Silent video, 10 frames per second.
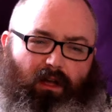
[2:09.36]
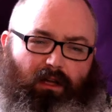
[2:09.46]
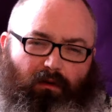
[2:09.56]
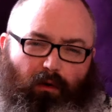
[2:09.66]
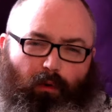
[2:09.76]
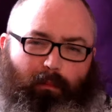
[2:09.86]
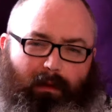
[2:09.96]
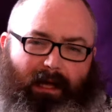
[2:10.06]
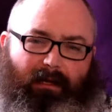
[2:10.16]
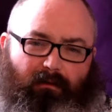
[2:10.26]
an
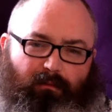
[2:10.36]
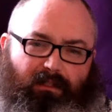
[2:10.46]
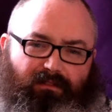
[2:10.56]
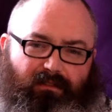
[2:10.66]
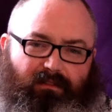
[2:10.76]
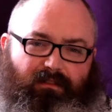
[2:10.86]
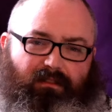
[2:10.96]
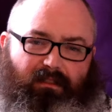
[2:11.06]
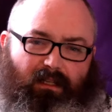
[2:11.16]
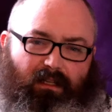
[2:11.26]
all-black western,
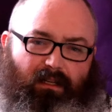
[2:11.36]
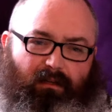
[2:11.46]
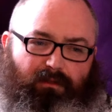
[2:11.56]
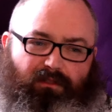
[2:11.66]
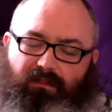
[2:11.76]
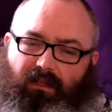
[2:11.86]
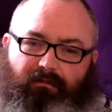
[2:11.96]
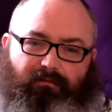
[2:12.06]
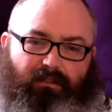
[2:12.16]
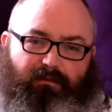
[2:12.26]
which I don't
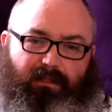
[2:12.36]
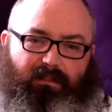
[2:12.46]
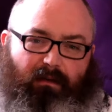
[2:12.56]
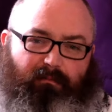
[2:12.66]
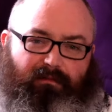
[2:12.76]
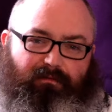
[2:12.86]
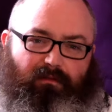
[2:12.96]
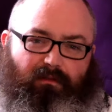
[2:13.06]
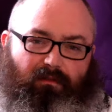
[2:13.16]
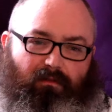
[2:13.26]
think's been done
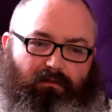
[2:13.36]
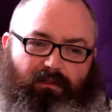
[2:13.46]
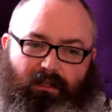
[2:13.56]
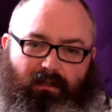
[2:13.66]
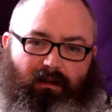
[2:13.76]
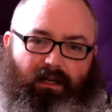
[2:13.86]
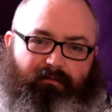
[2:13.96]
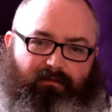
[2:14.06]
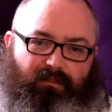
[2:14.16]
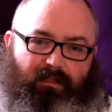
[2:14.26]
before, or certainly I
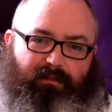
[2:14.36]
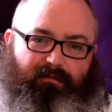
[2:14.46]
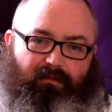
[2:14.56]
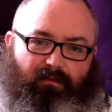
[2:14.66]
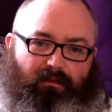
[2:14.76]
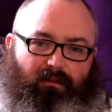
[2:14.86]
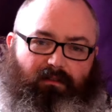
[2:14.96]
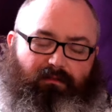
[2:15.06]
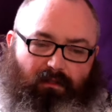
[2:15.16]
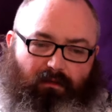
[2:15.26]
haven't seen before.
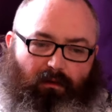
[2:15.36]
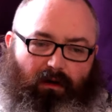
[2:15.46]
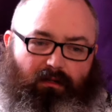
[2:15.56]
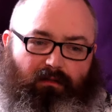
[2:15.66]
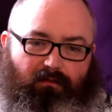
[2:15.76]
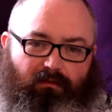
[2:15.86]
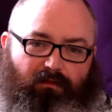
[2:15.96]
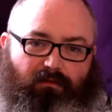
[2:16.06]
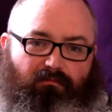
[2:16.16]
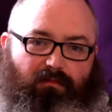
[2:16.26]
So quite a
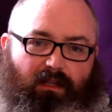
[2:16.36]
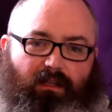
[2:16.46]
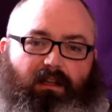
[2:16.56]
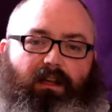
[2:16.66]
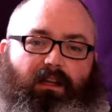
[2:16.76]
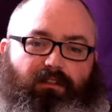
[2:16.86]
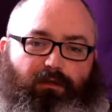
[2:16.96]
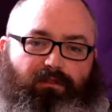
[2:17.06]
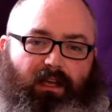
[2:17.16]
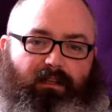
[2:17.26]
new
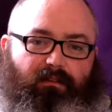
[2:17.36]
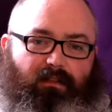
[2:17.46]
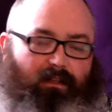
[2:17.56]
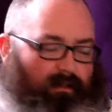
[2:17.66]
take on it.